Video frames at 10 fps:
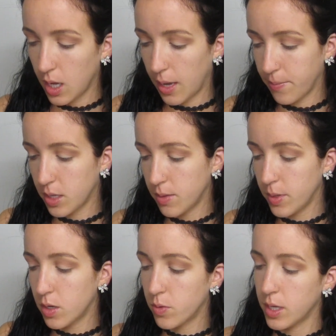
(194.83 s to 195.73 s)
I'm going to
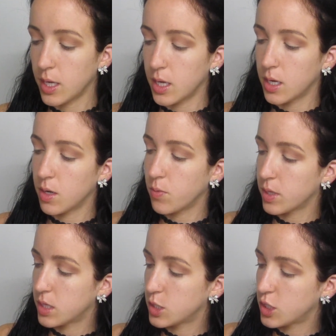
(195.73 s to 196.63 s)
be going in
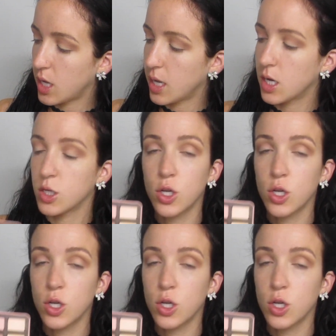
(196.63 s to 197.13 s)
with the shade